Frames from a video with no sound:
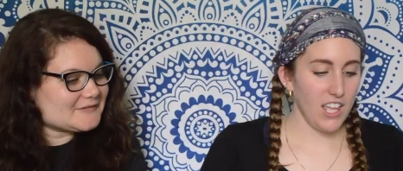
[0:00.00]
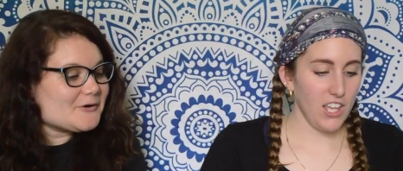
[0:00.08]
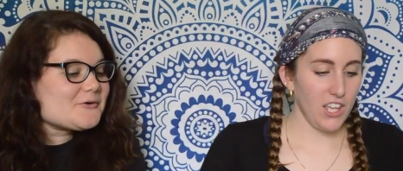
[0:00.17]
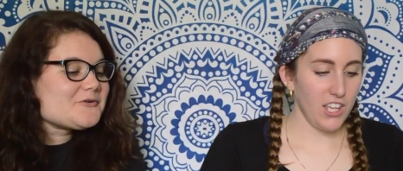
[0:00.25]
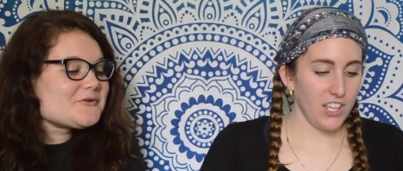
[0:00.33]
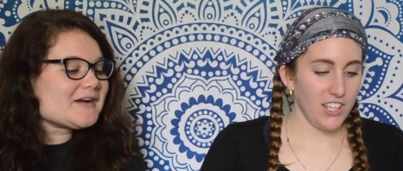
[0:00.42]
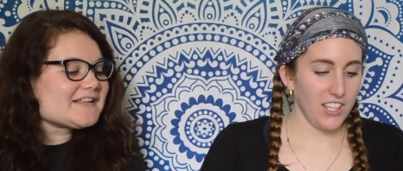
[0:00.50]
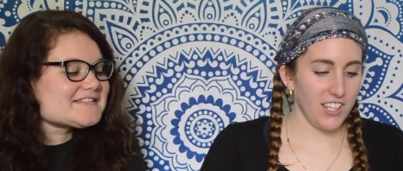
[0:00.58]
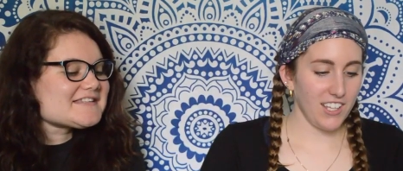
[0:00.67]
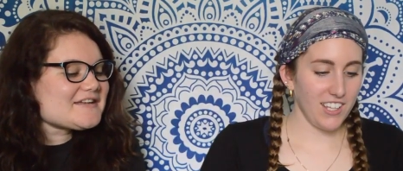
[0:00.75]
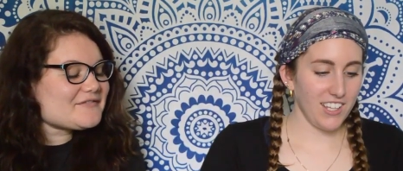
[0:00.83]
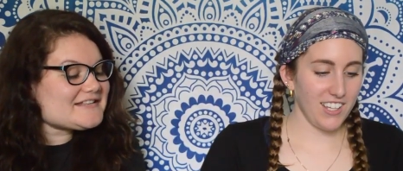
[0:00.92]
Speaker 1: Oh,
Speaker 2: you got
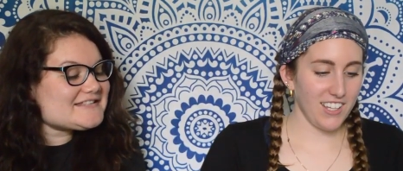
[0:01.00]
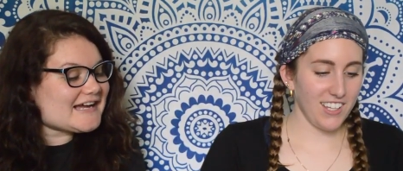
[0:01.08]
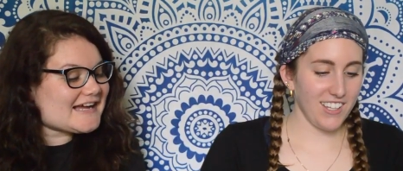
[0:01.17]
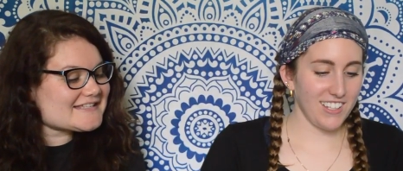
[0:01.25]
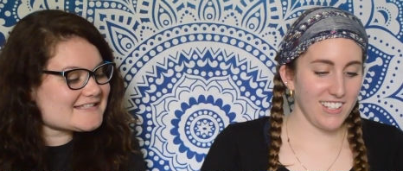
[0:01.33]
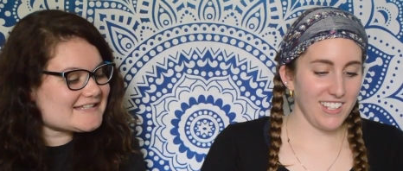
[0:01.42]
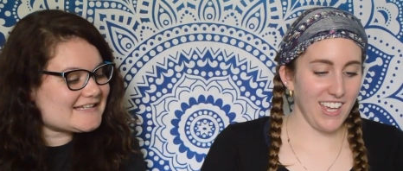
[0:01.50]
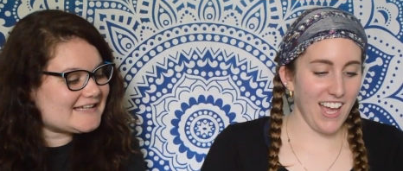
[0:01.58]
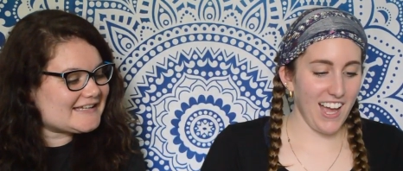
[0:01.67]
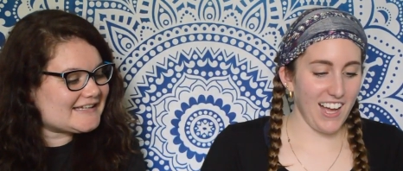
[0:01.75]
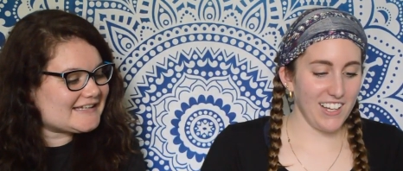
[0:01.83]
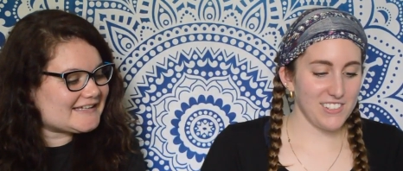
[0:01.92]
Steve and Dustin!
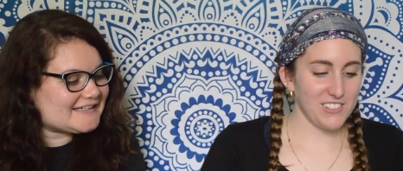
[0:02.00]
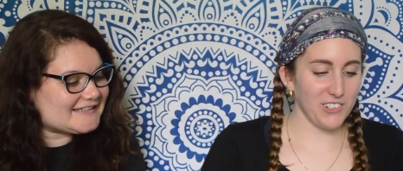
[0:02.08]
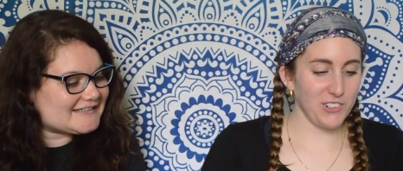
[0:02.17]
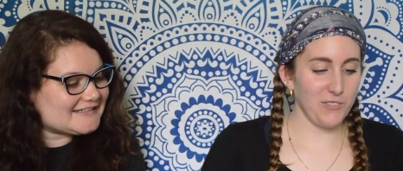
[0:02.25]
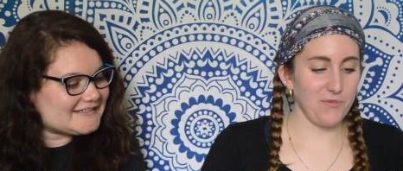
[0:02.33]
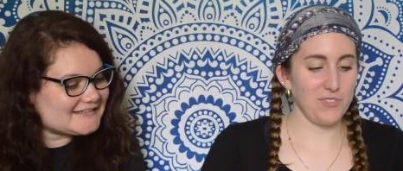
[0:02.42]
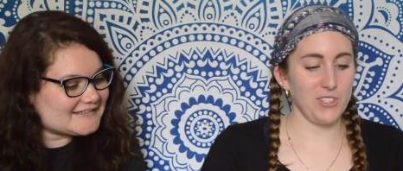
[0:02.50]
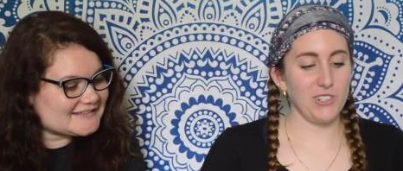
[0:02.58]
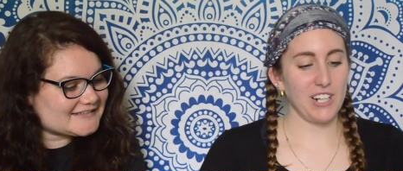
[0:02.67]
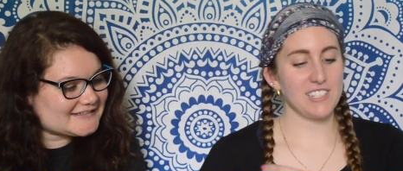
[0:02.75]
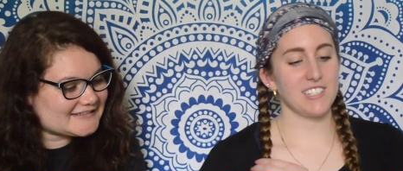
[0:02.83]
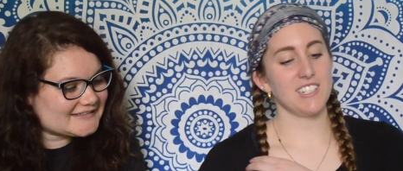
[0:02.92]
Speaker 1: Yeah, so you
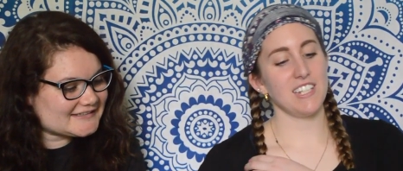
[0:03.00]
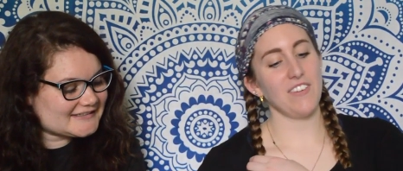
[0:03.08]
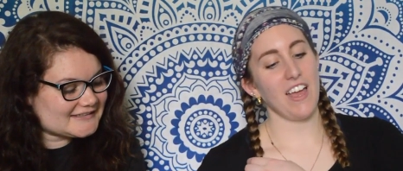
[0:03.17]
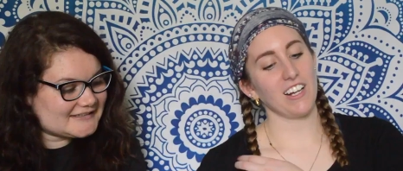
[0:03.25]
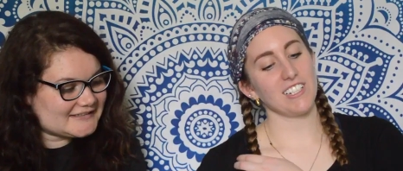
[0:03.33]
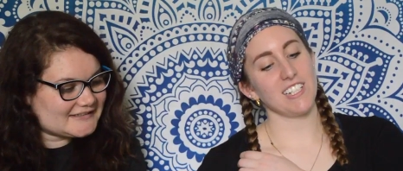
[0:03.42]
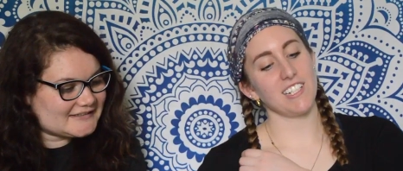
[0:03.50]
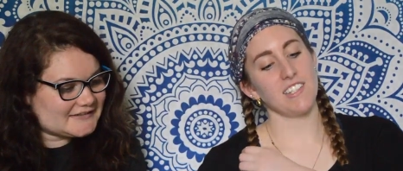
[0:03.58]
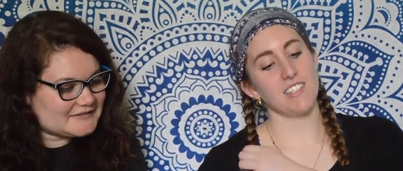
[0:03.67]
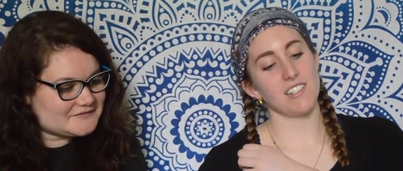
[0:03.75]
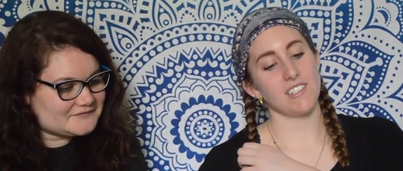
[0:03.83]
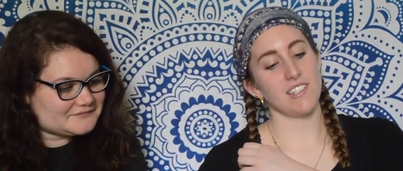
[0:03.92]
got Steve Harrington and
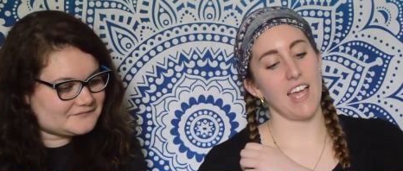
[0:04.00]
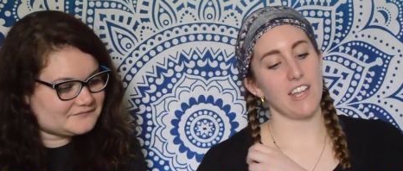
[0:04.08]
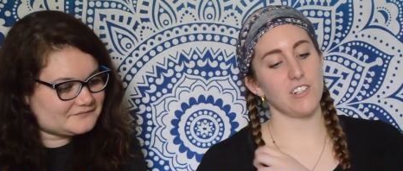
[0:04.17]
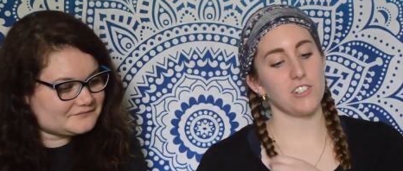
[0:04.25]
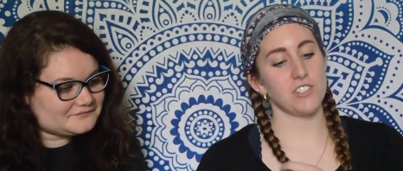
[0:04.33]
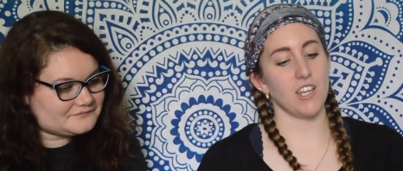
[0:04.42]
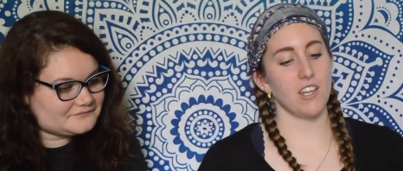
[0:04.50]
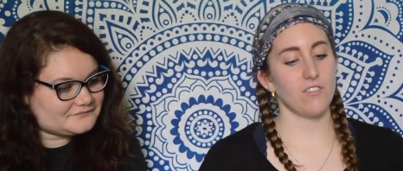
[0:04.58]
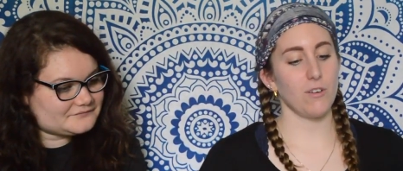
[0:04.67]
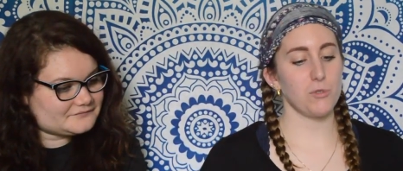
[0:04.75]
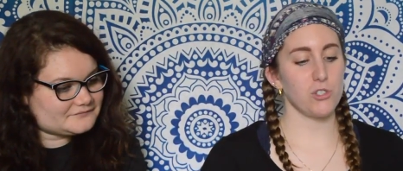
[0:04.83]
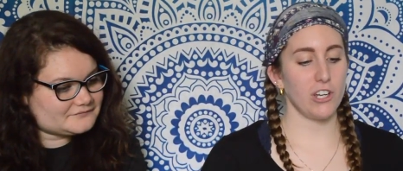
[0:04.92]
Dustin Henderson
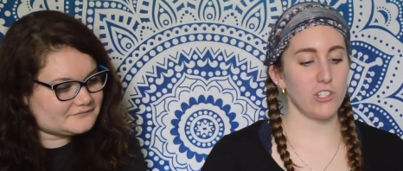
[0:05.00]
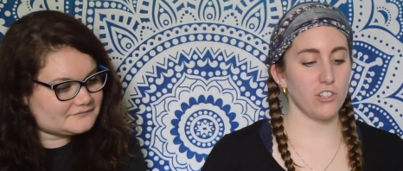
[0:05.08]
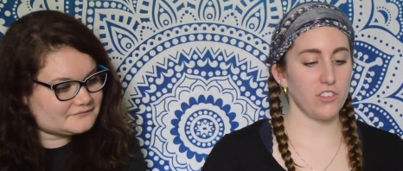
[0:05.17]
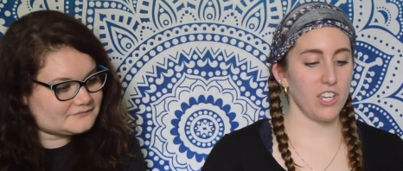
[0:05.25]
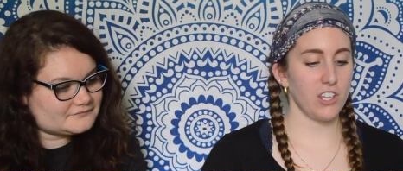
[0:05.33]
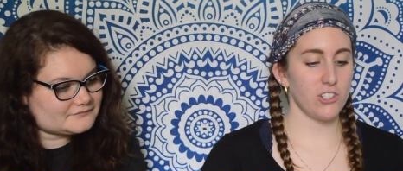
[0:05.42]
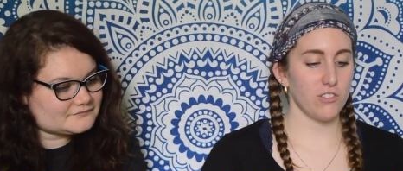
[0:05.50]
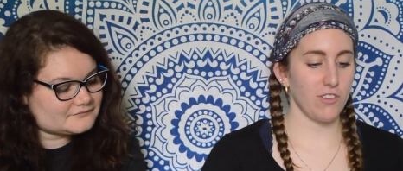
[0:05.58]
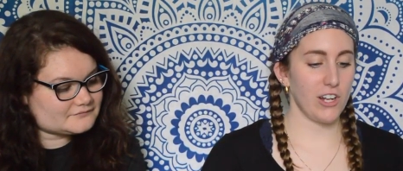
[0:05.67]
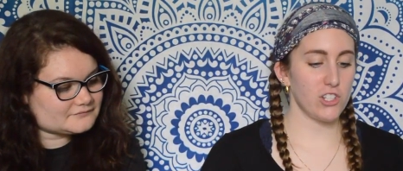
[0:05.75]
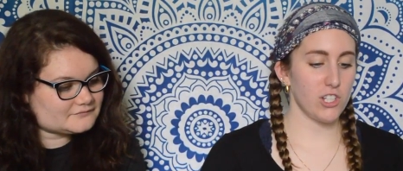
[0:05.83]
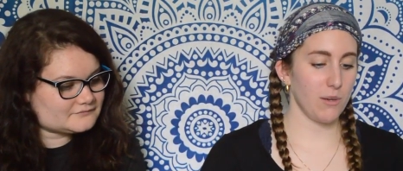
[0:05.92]
from Stranger Things. Your
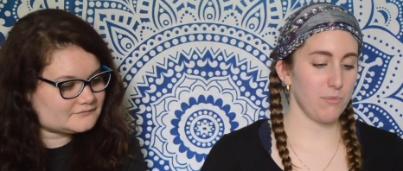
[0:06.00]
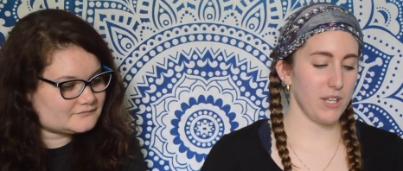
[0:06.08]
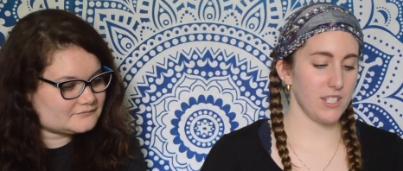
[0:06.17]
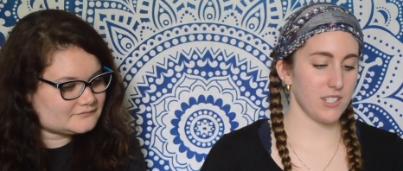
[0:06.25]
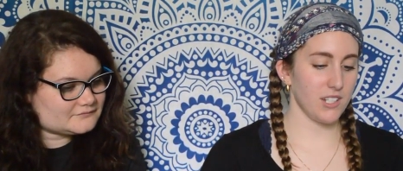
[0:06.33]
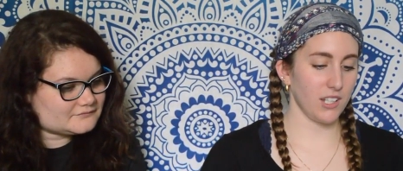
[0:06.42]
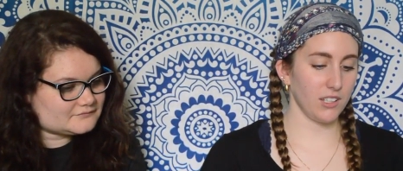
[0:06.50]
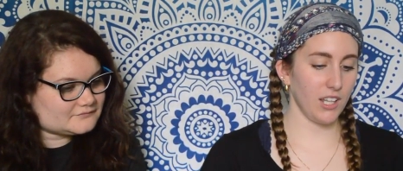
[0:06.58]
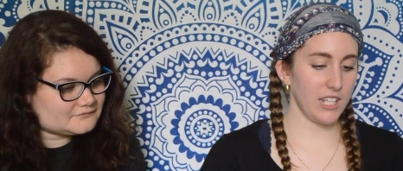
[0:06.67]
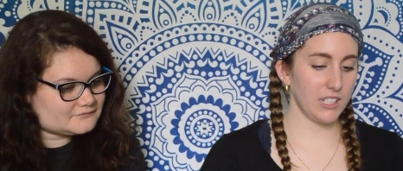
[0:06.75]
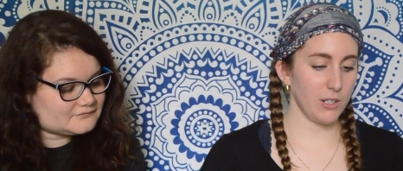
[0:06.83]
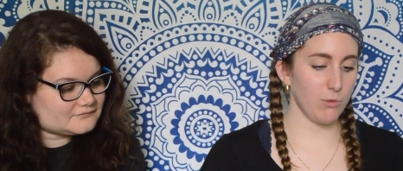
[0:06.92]
friendship is an
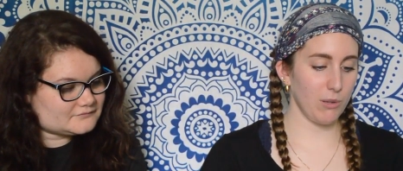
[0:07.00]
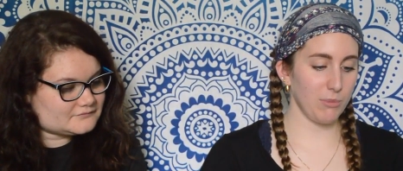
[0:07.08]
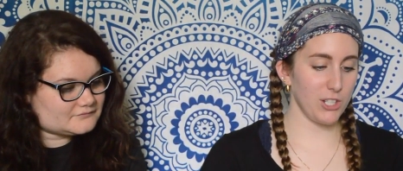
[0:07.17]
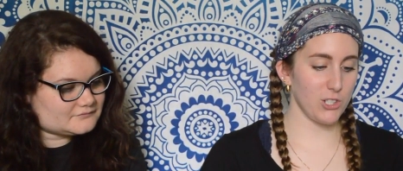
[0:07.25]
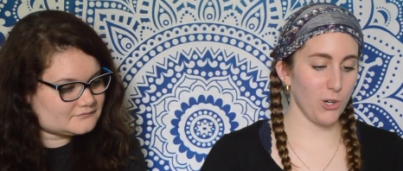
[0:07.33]
unlikely one, but it